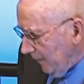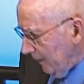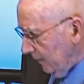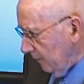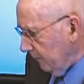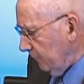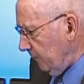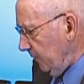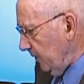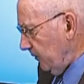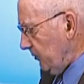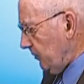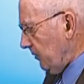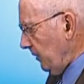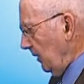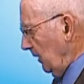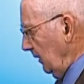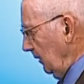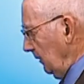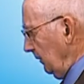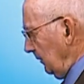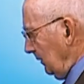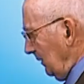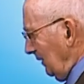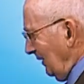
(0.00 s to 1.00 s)
benefits
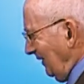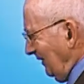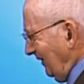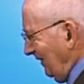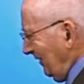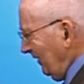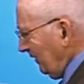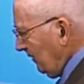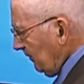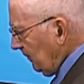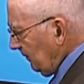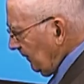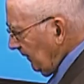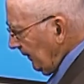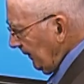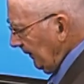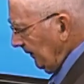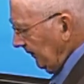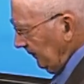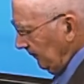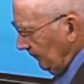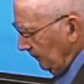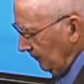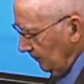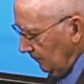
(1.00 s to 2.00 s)
are clear
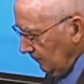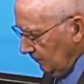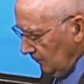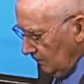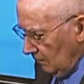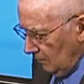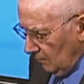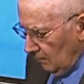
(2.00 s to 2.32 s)
and